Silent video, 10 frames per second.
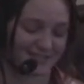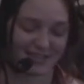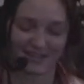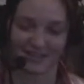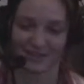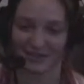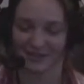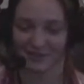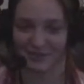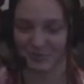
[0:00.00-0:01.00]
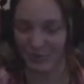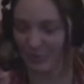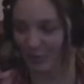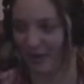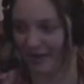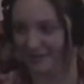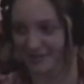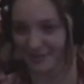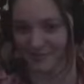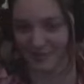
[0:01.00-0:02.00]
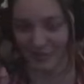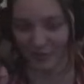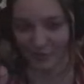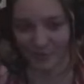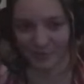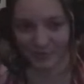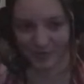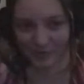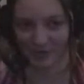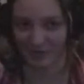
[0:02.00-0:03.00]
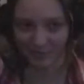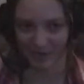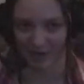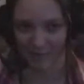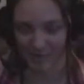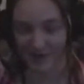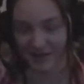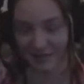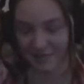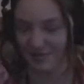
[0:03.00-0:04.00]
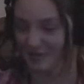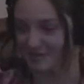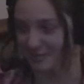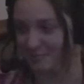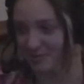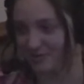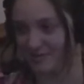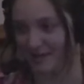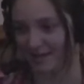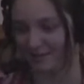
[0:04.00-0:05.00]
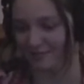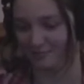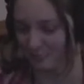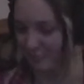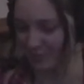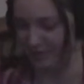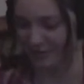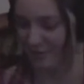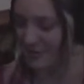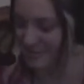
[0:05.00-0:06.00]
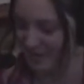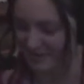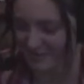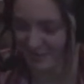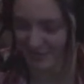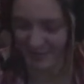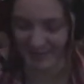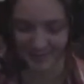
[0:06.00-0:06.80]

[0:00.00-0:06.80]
Yeah, you have to be proactive. So we've been operating under the assumption that we are going to make the tournament.